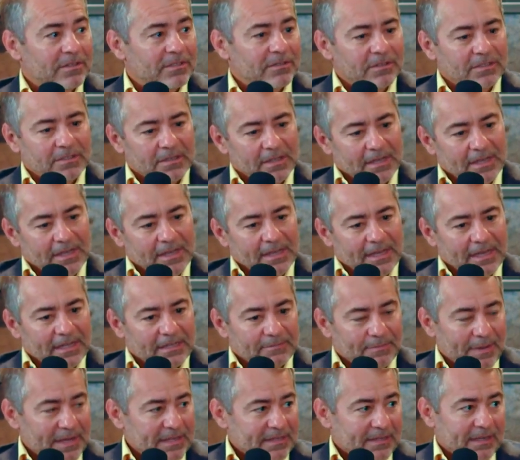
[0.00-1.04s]
So it's it's
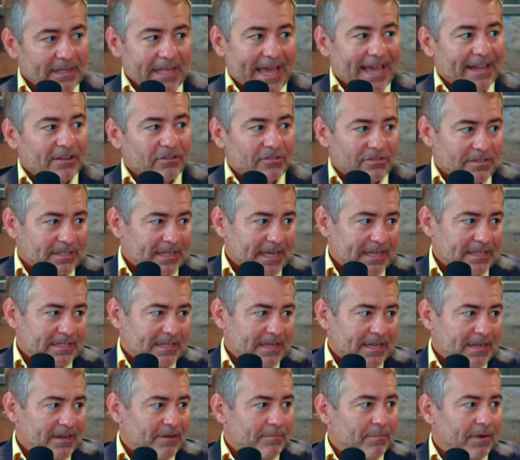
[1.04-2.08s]
basically
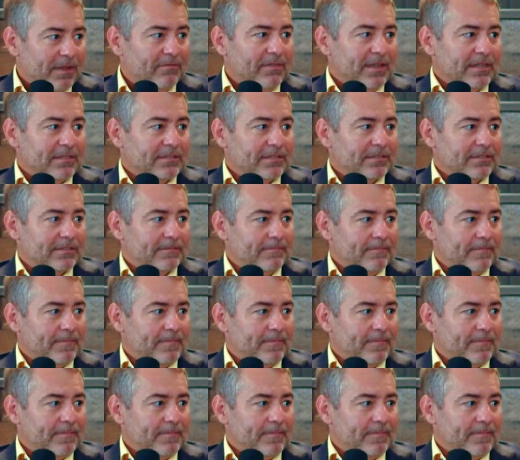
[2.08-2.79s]
exercising your blood vessels.